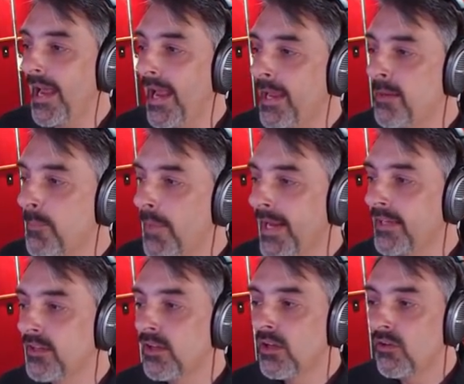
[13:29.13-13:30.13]
and
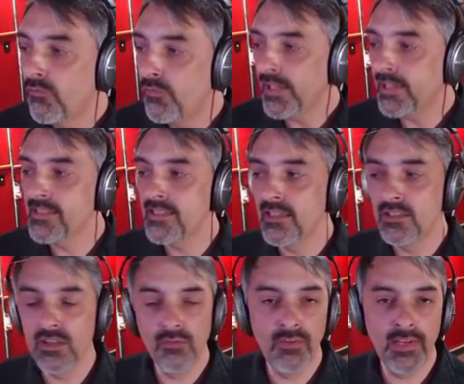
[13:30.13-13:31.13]
make fixed
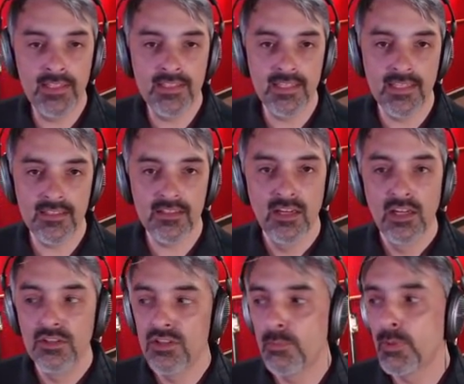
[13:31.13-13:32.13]
defenses
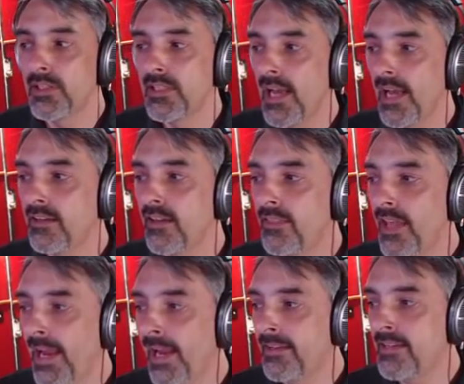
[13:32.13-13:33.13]
to protect the
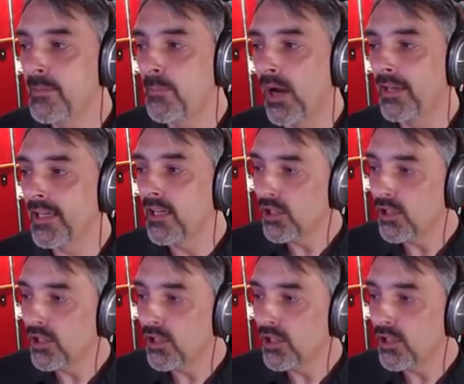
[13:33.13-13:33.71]
antibody.